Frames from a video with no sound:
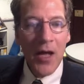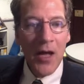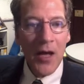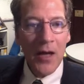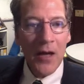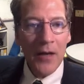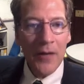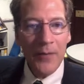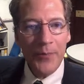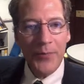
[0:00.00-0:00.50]

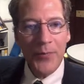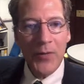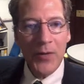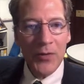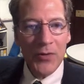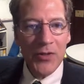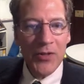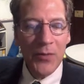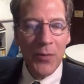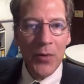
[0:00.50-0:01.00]

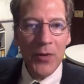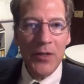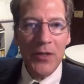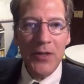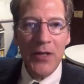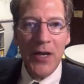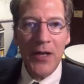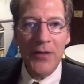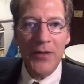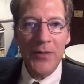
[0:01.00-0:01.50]
Some more
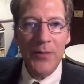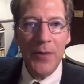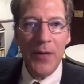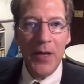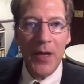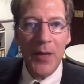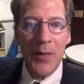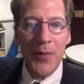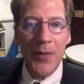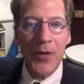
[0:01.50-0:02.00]
details
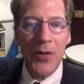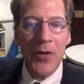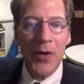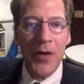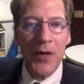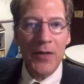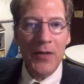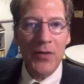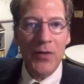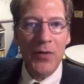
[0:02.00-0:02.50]
may appear
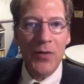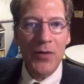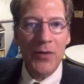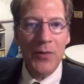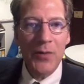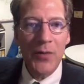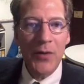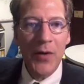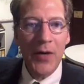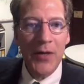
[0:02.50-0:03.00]
as the course
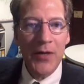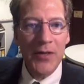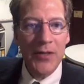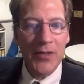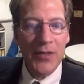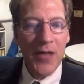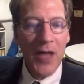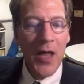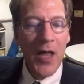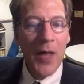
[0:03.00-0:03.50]

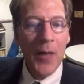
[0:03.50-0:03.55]
progresses,